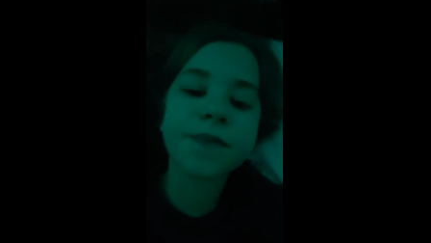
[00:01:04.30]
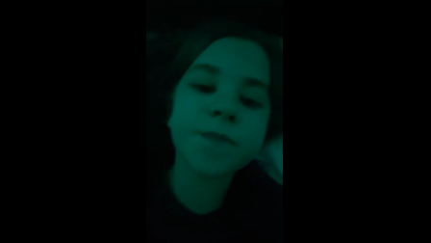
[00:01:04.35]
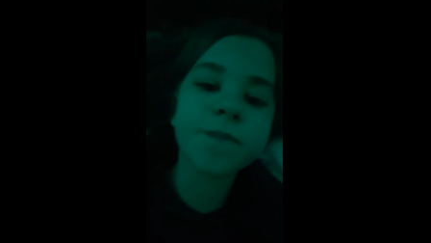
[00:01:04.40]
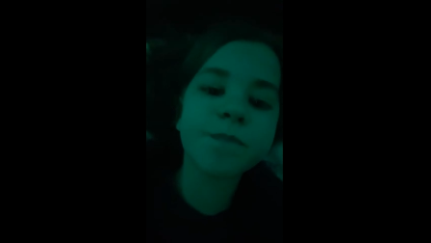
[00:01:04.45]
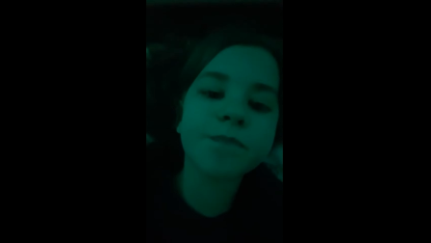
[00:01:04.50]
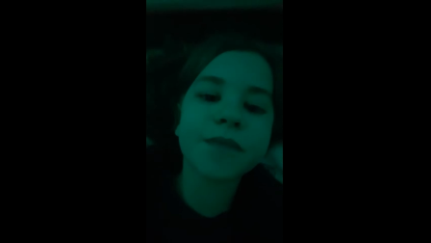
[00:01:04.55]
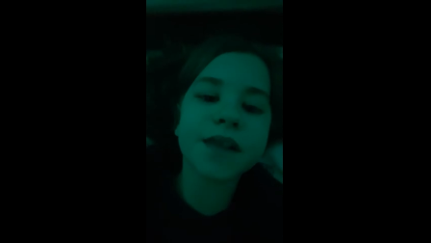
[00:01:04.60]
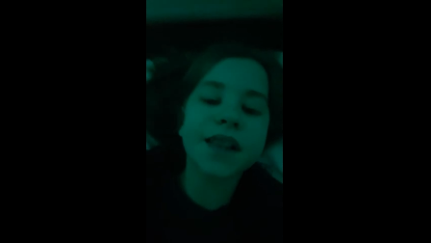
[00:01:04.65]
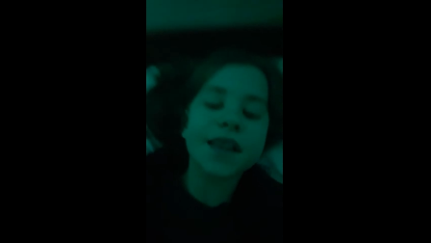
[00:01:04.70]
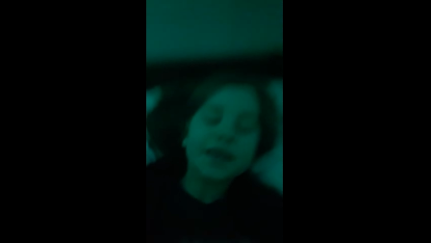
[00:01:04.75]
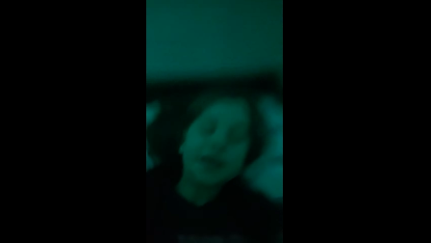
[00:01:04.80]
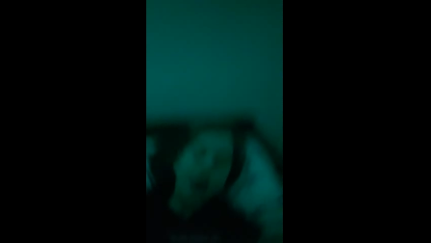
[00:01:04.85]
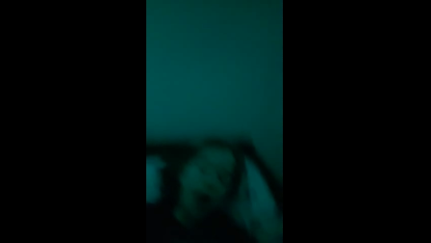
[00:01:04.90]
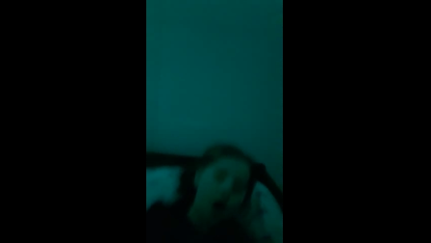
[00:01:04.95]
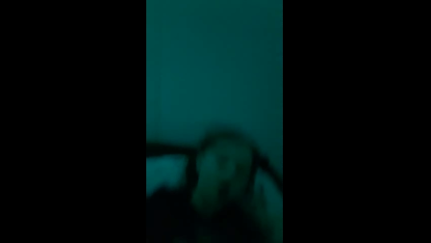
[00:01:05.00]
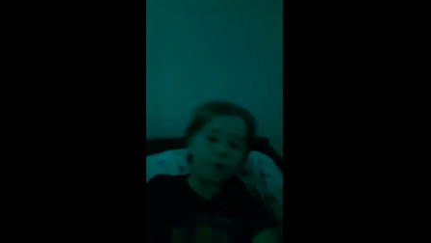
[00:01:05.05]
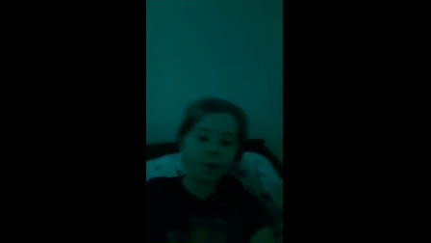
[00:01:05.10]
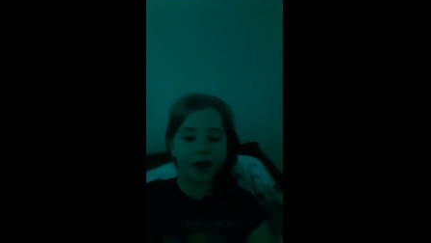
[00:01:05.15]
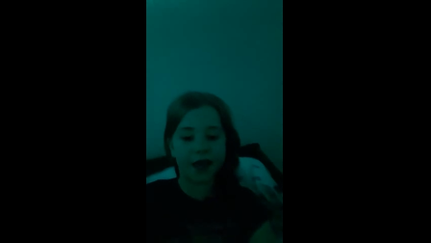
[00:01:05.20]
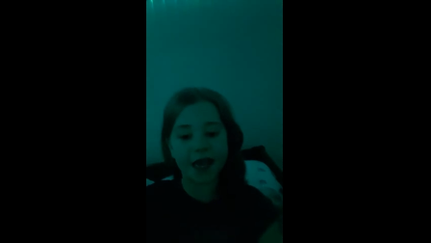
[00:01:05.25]
look,
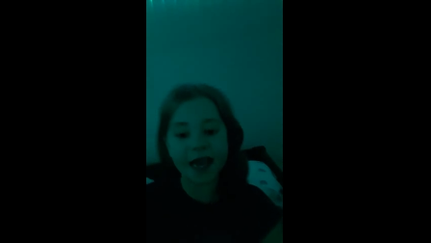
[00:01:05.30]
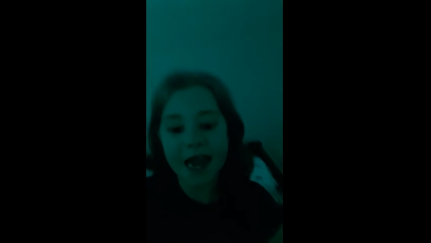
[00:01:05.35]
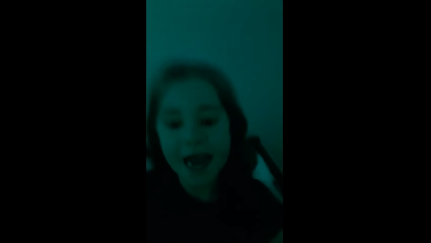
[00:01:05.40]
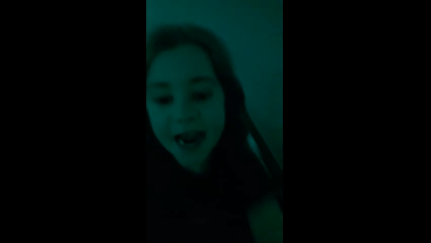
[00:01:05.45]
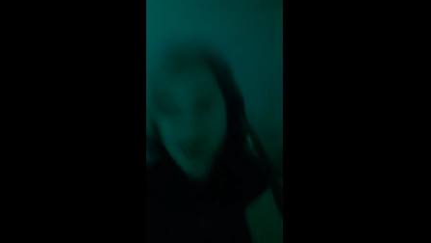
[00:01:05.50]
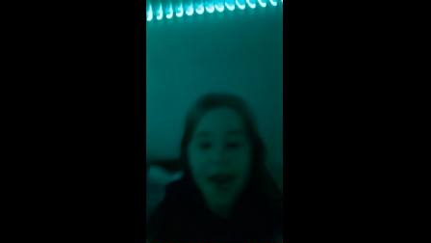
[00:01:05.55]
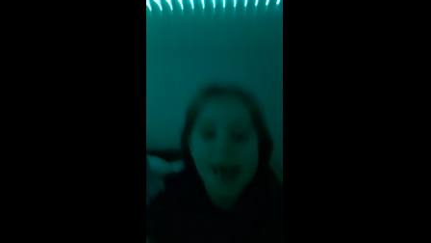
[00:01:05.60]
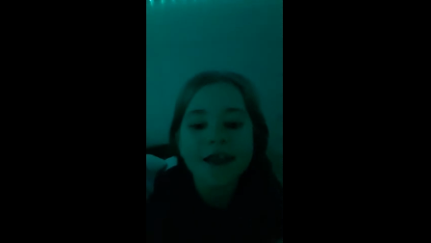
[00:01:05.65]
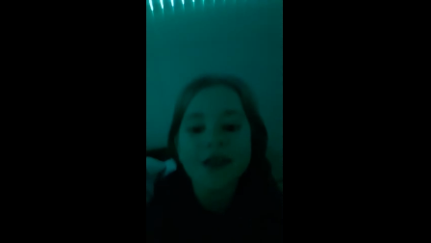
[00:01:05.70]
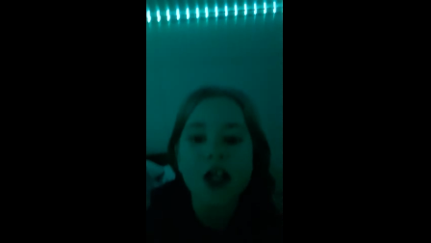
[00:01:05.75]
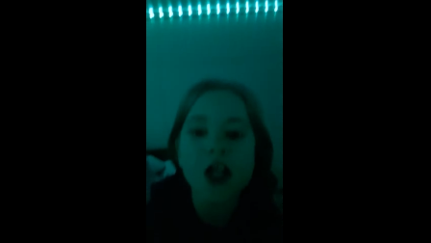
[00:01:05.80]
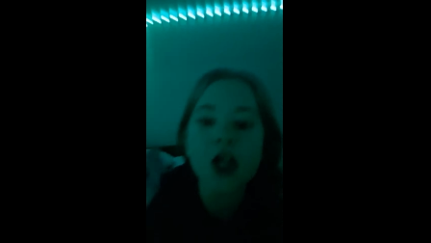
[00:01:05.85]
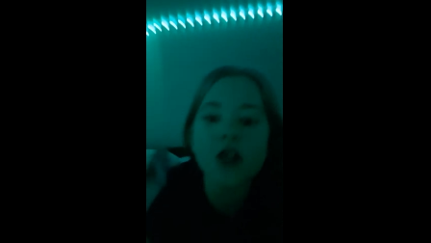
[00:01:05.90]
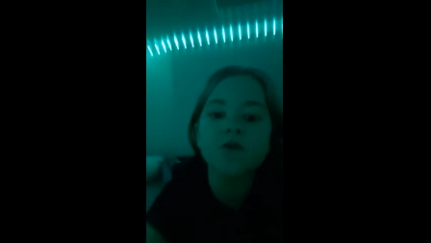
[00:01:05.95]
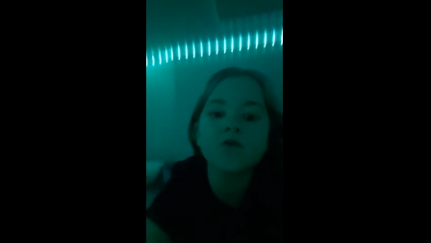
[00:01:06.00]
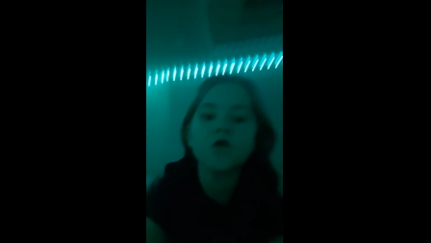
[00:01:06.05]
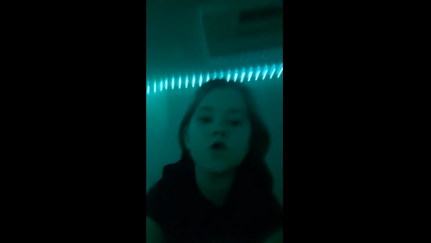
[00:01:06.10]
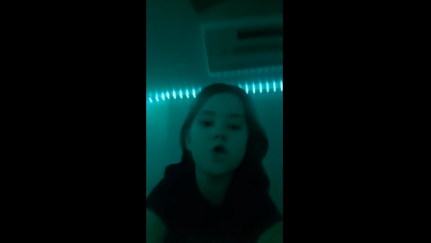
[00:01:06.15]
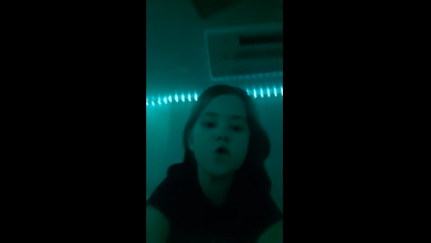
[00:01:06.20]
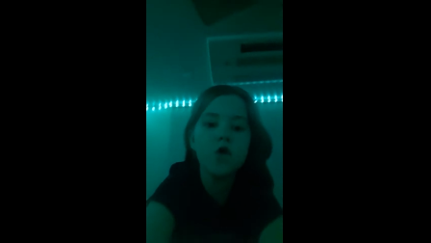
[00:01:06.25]
tell me, is it
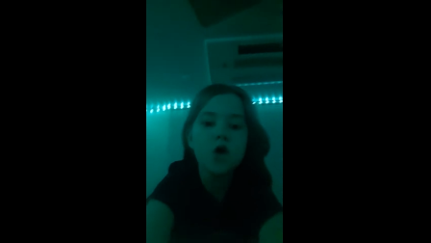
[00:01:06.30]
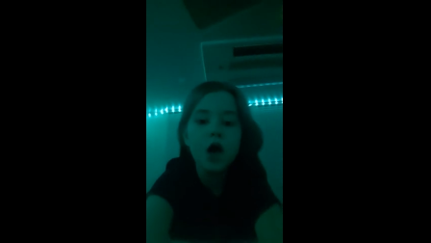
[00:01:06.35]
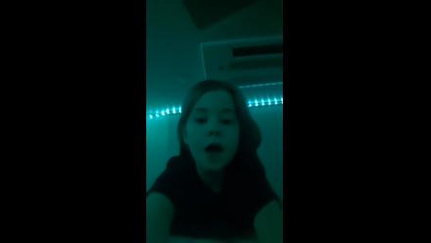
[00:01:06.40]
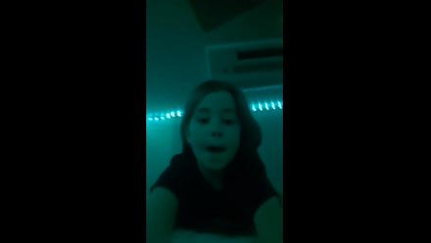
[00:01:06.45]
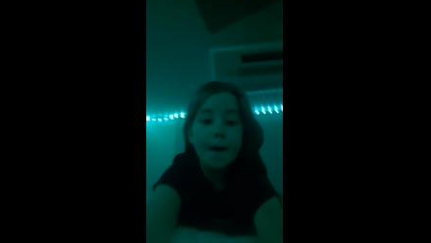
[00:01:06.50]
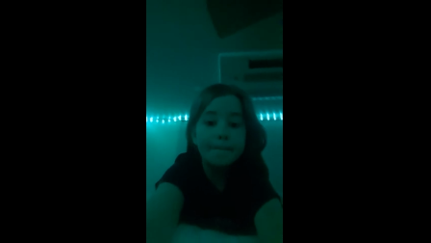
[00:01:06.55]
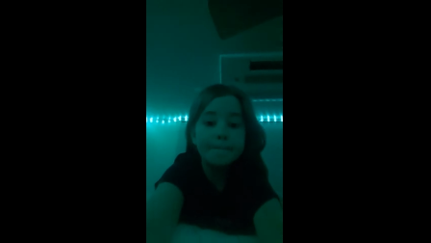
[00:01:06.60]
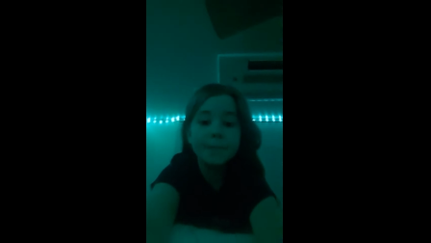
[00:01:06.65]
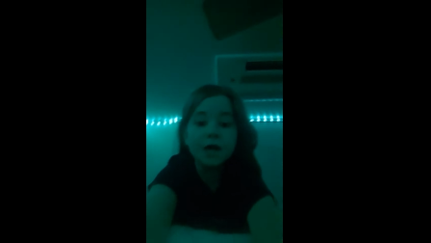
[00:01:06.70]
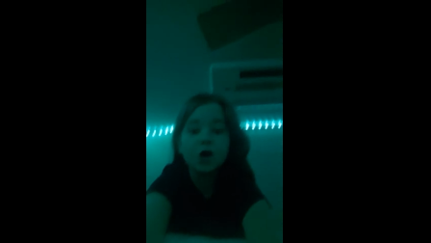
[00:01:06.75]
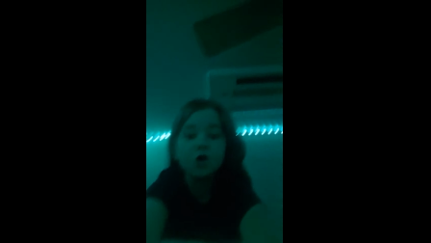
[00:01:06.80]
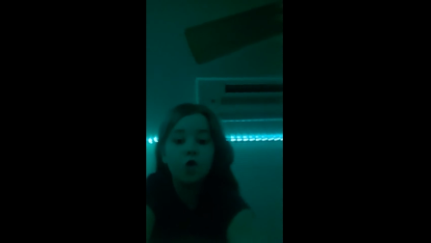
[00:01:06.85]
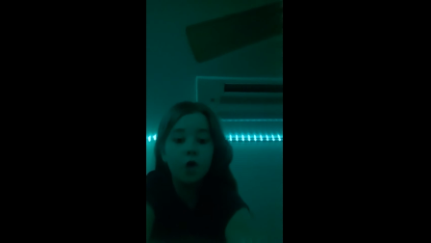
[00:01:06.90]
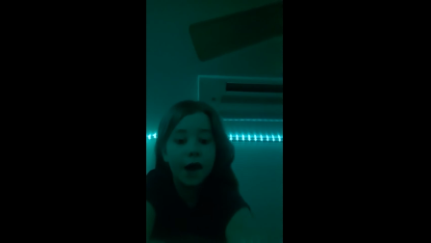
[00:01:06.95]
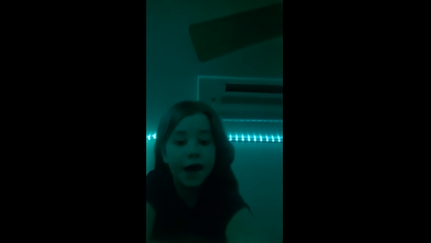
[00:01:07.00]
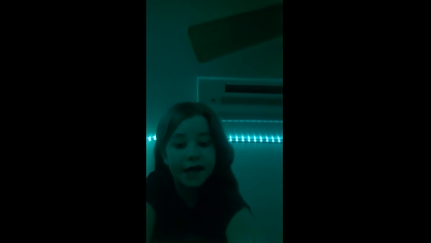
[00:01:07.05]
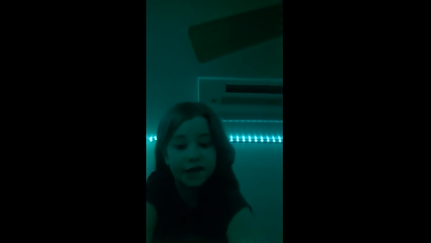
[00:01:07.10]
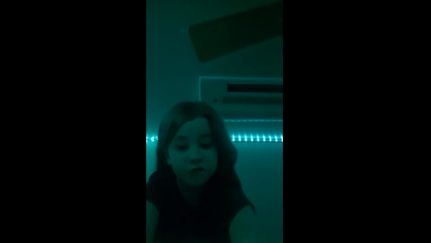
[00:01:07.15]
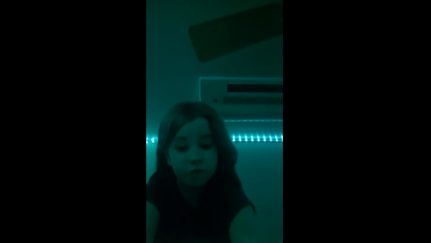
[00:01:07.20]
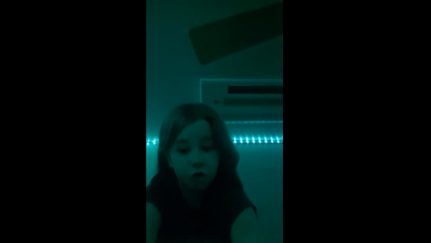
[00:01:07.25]
just me, me who
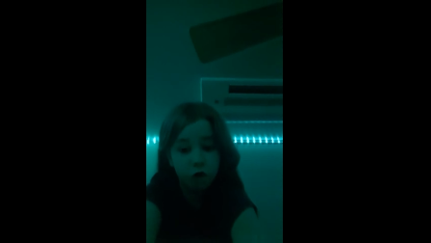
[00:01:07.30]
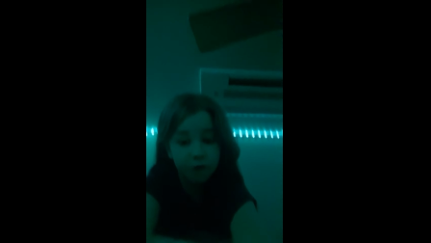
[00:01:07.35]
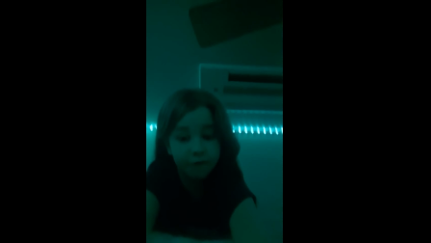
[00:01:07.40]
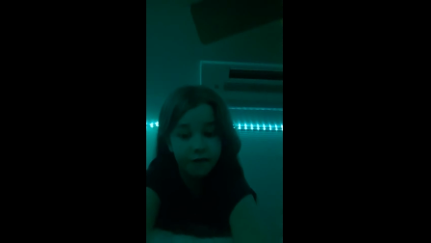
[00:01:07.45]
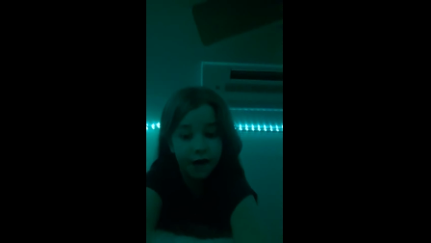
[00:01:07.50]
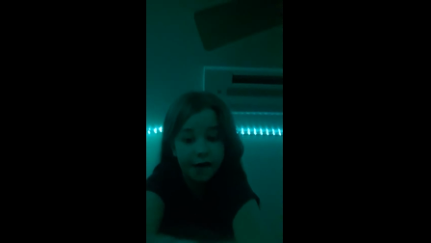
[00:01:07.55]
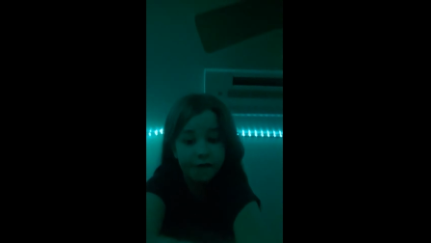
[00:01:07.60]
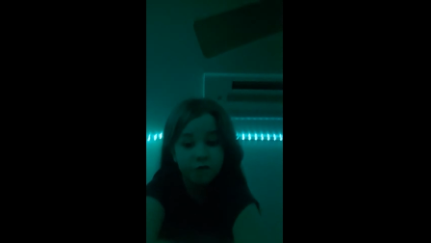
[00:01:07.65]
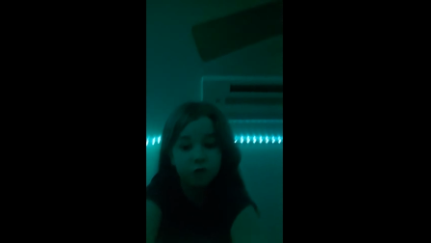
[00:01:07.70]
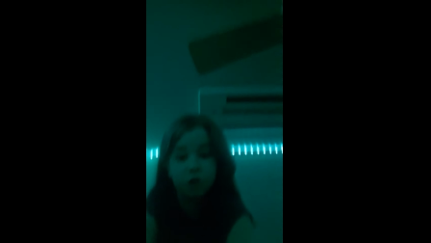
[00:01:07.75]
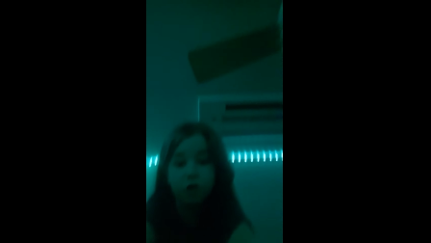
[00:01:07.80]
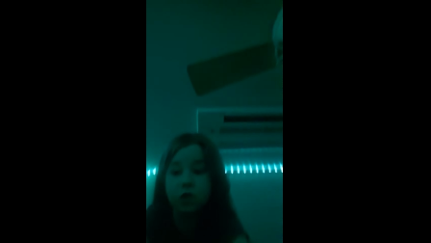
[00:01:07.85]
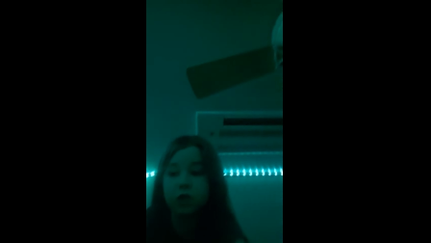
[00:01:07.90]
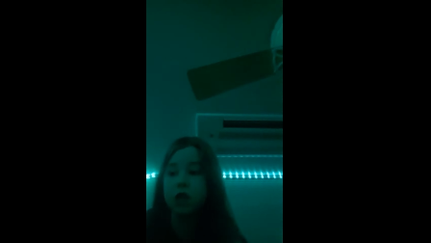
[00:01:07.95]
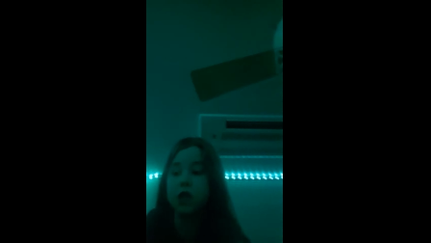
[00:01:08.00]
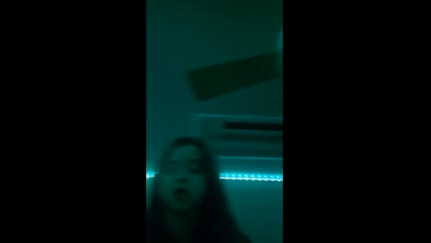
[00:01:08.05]
hates four or five year olds,